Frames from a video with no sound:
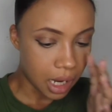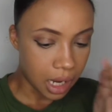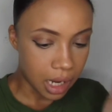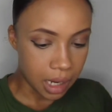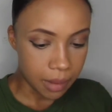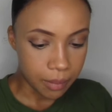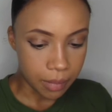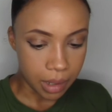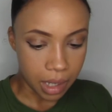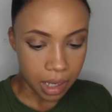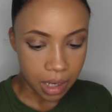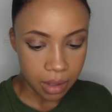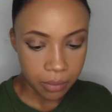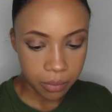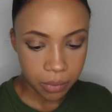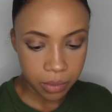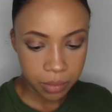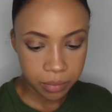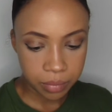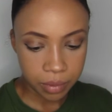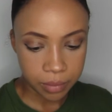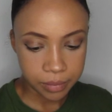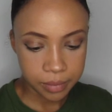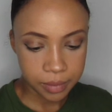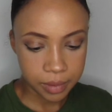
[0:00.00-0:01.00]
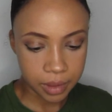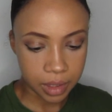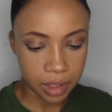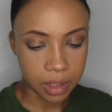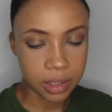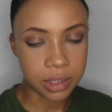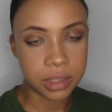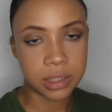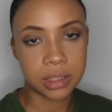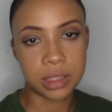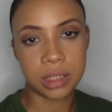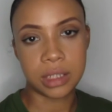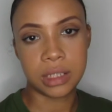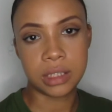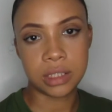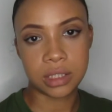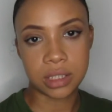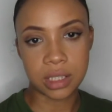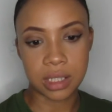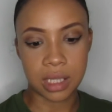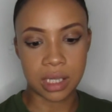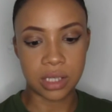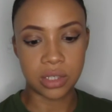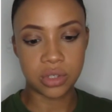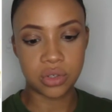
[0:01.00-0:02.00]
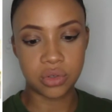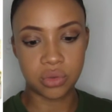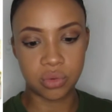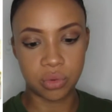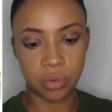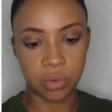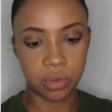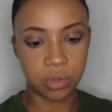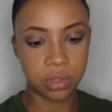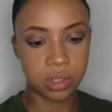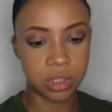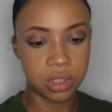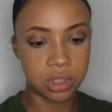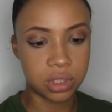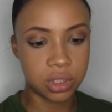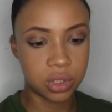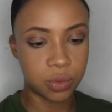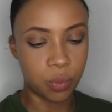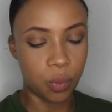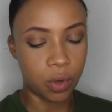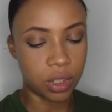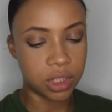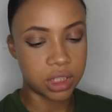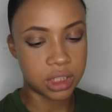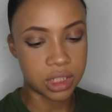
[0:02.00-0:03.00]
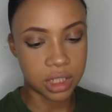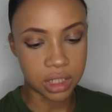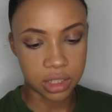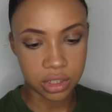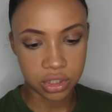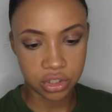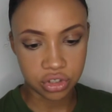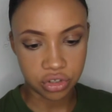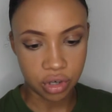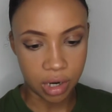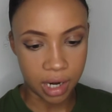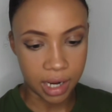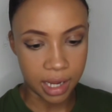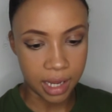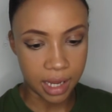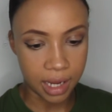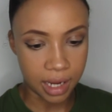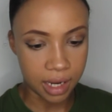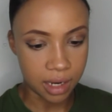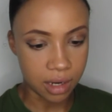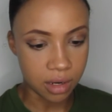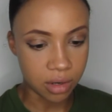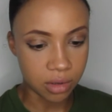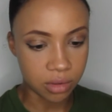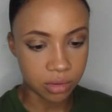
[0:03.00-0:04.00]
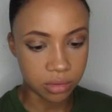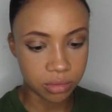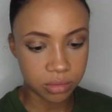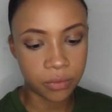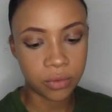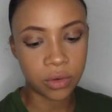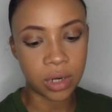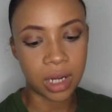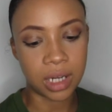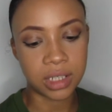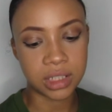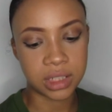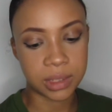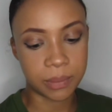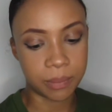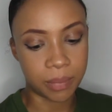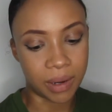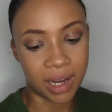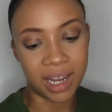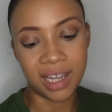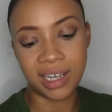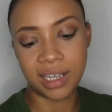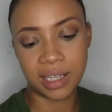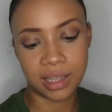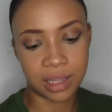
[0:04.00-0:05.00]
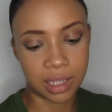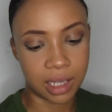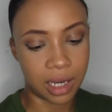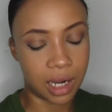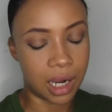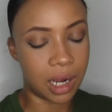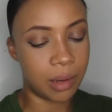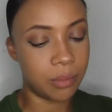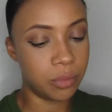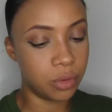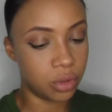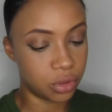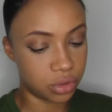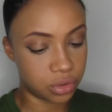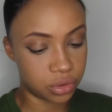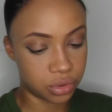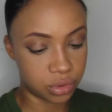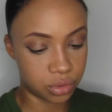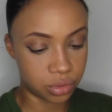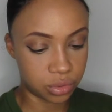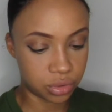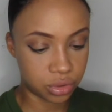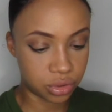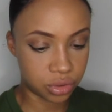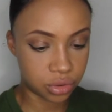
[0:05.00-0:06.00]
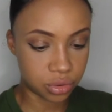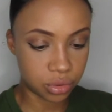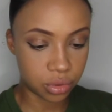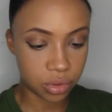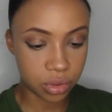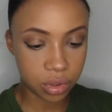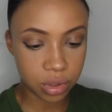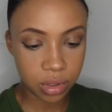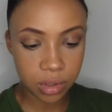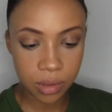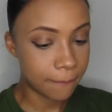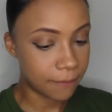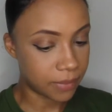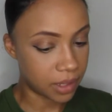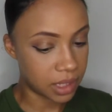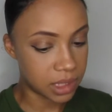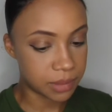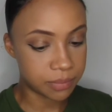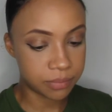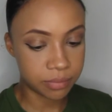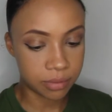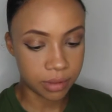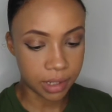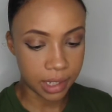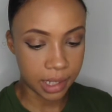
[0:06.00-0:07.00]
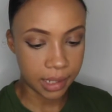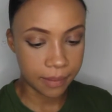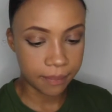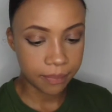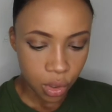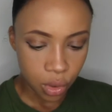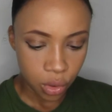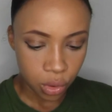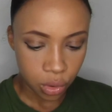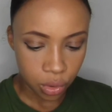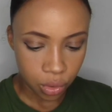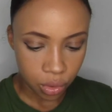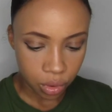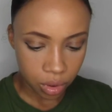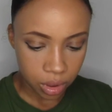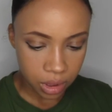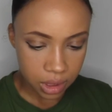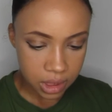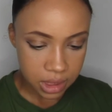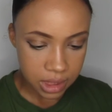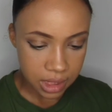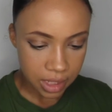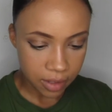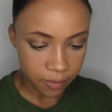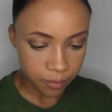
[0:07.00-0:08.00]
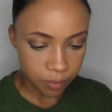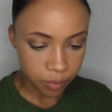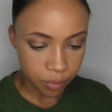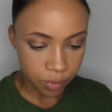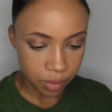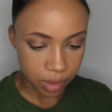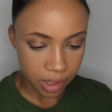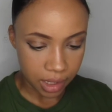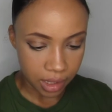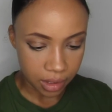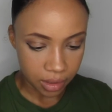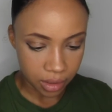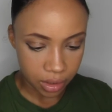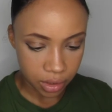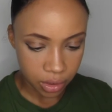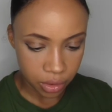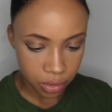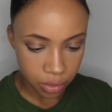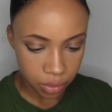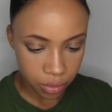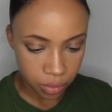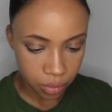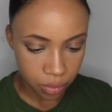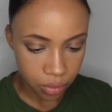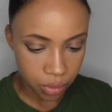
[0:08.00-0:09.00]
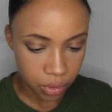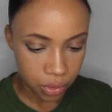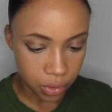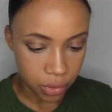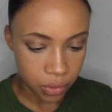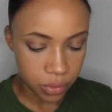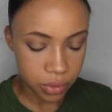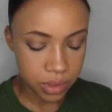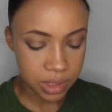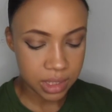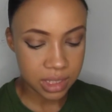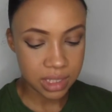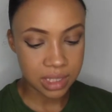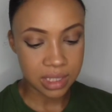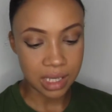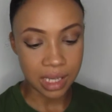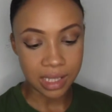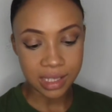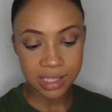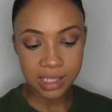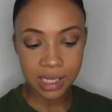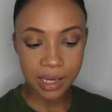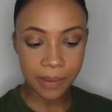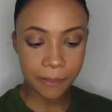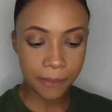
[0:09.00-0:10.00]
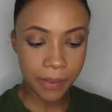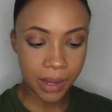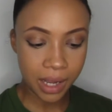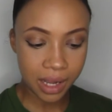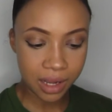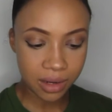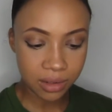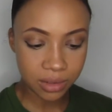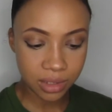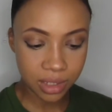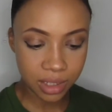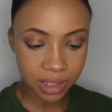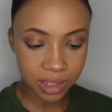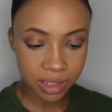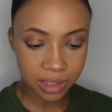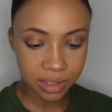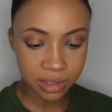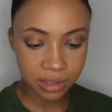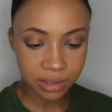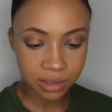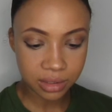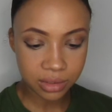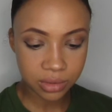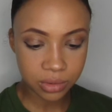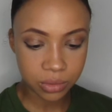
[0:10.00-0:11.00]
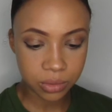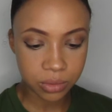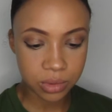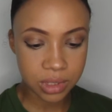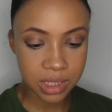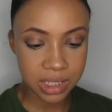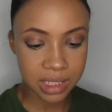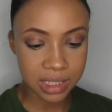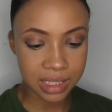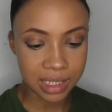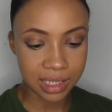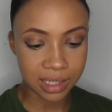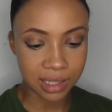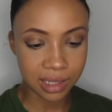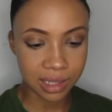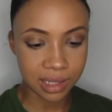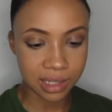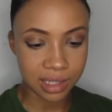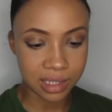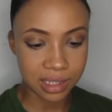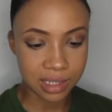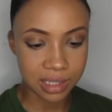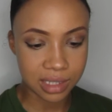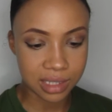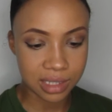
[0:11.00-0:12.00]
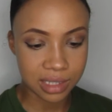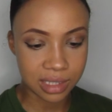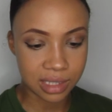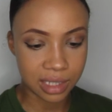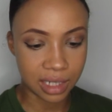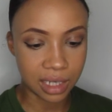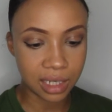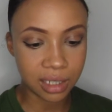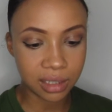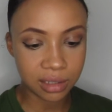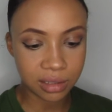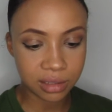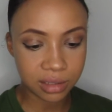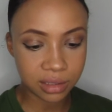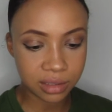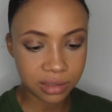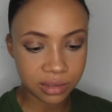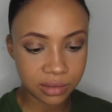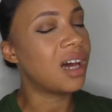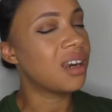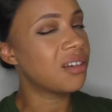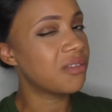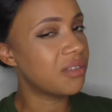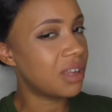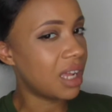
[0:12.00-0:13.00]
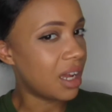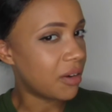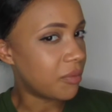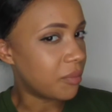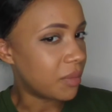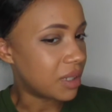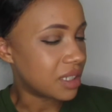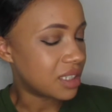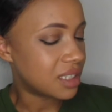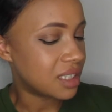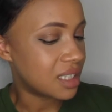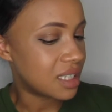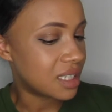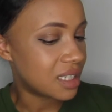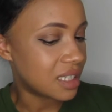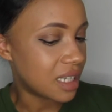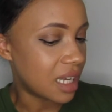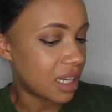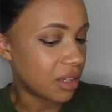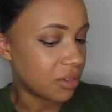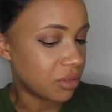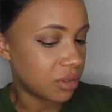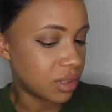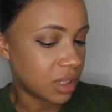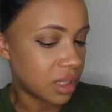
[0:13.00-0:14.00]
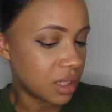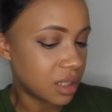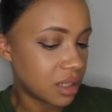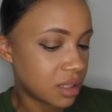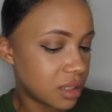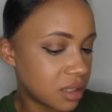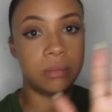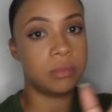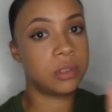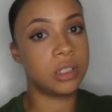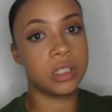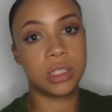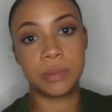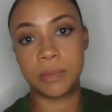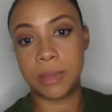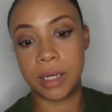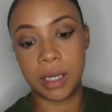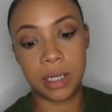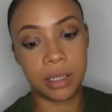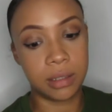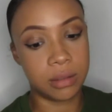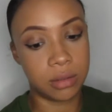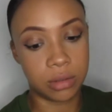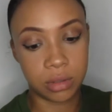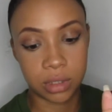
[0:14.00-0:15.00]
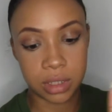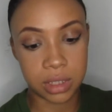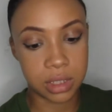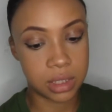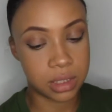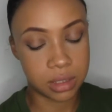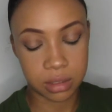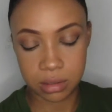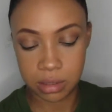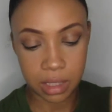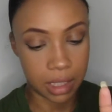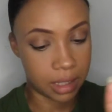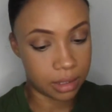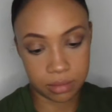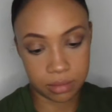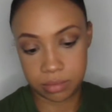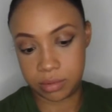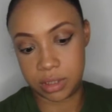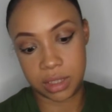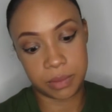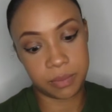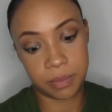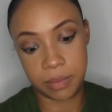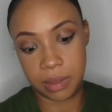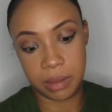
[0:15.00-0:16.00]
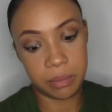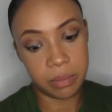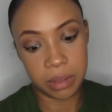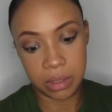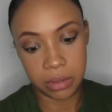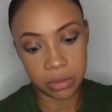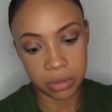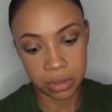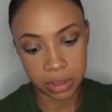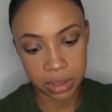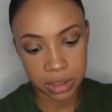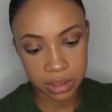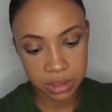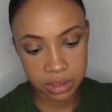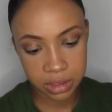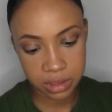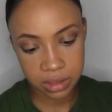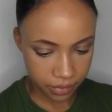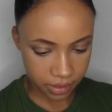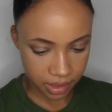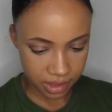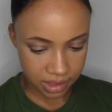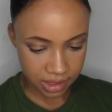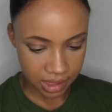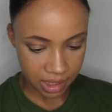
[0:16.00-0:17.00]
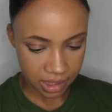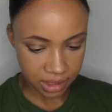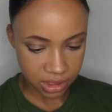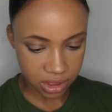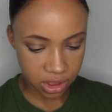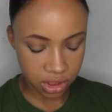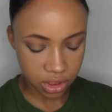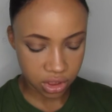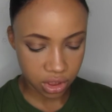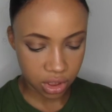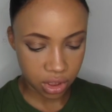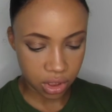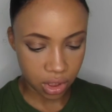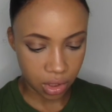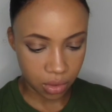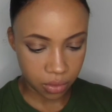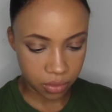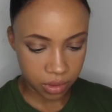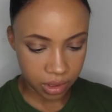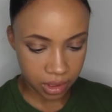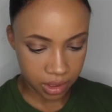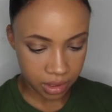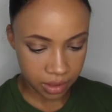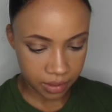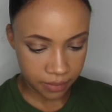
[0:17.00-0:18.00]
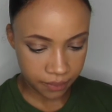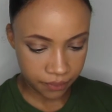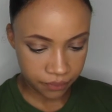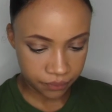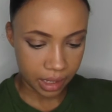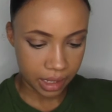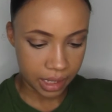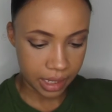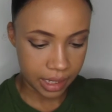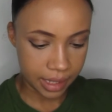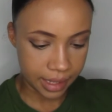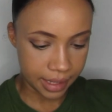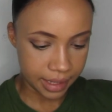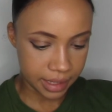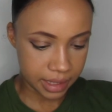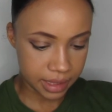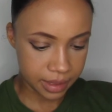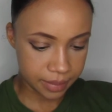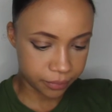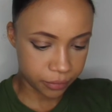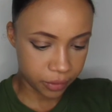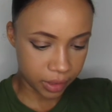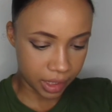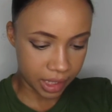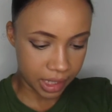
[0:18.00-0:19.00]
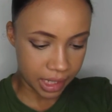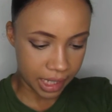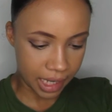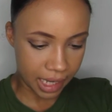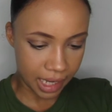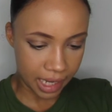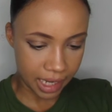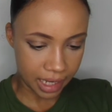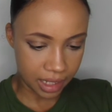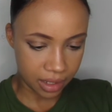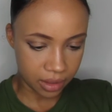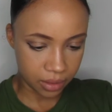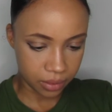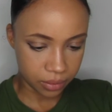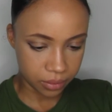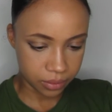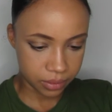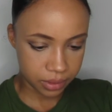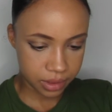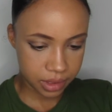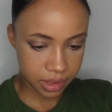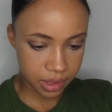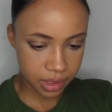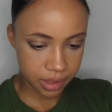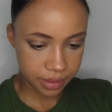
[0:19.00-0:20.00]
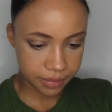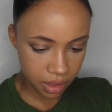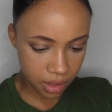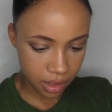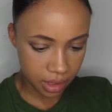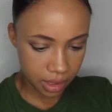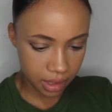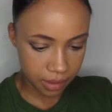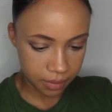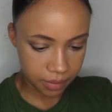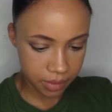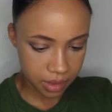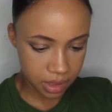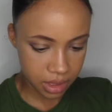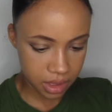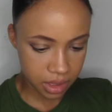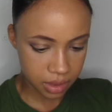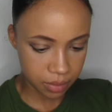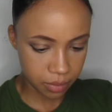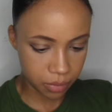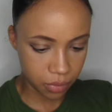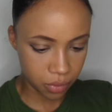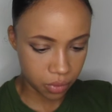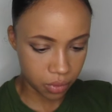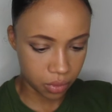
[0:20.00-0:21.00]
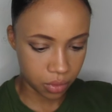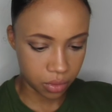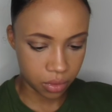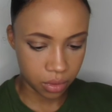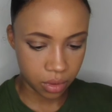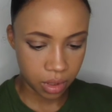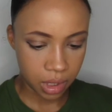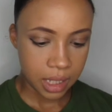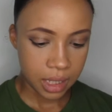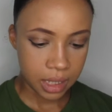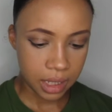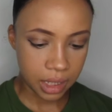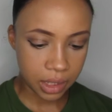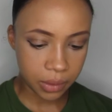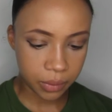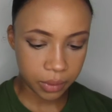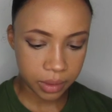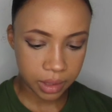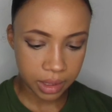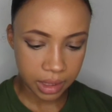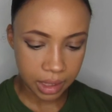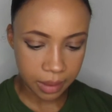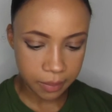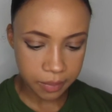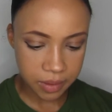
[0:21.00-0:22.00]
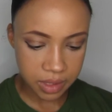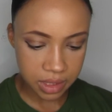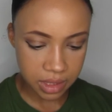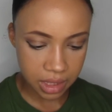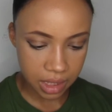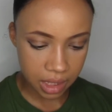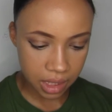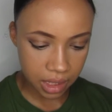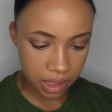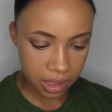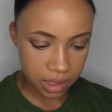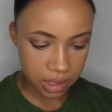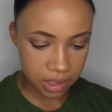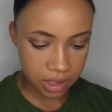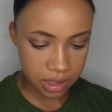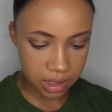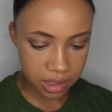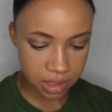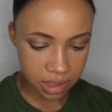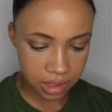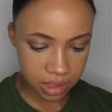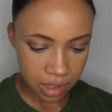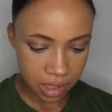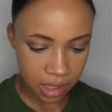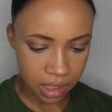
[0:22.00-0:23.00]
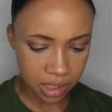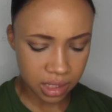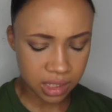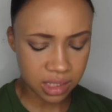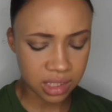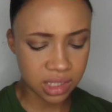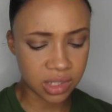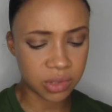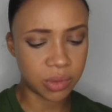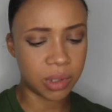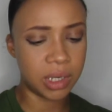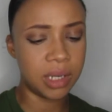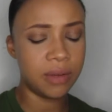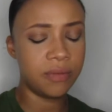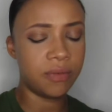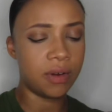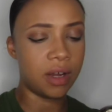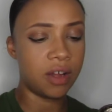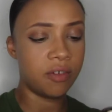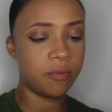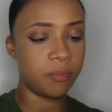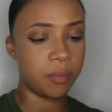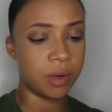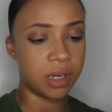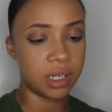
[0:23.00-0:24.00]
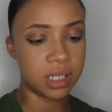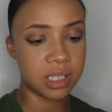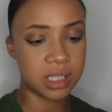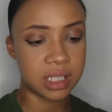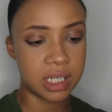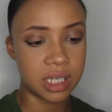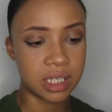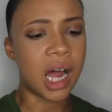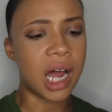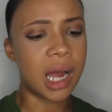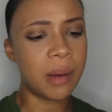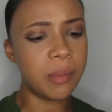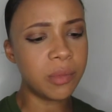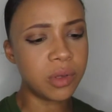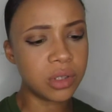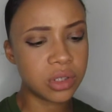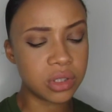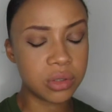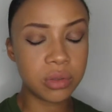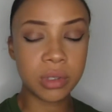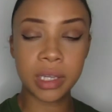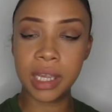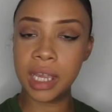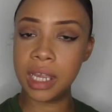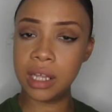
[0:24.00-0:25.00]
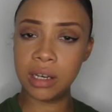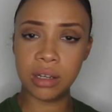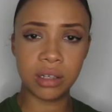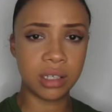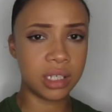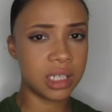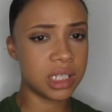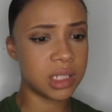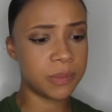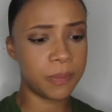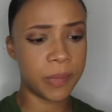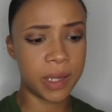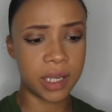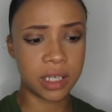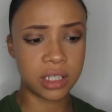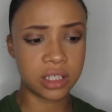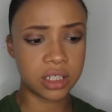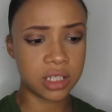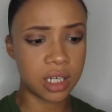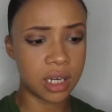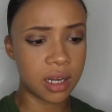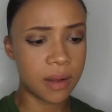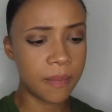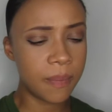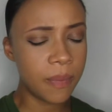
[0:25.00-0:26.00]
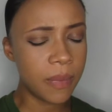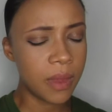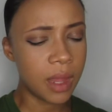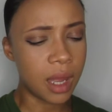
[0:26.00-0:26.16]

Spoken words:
I would probably go into their store to swatch it and try it out. If I'm not actually buy anything, I'm not too sure, but it's pretty. Lawless have brought out a new loose setting powder called Seal the Deal. I don't really have much to say on this. Just my honest, just me being honest. Natasha Denona is bringing out some more liquid lipsticks, and these are 25 bucks each. I'm not too keen on this picture.